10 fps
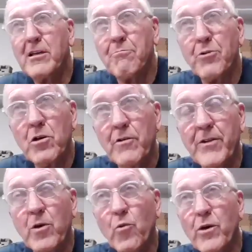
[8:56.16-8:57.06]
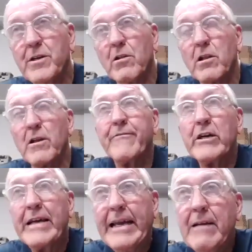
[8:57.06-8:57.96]
we need to prove that we're
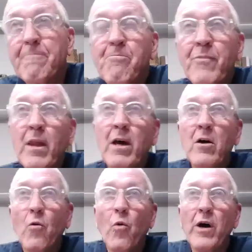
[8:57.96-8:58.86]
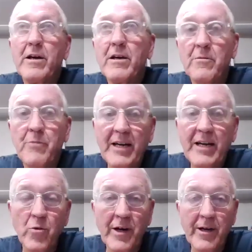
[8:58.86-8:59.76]
delivering 100
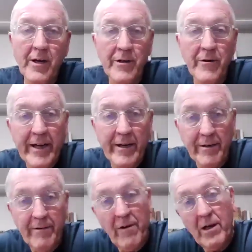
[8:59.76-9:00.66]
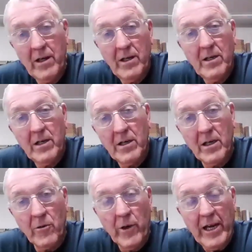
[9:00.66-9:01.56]
by 20 or greater.
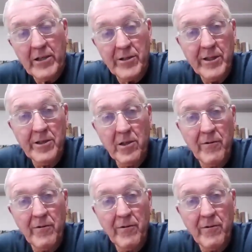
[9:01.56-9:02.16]
We actually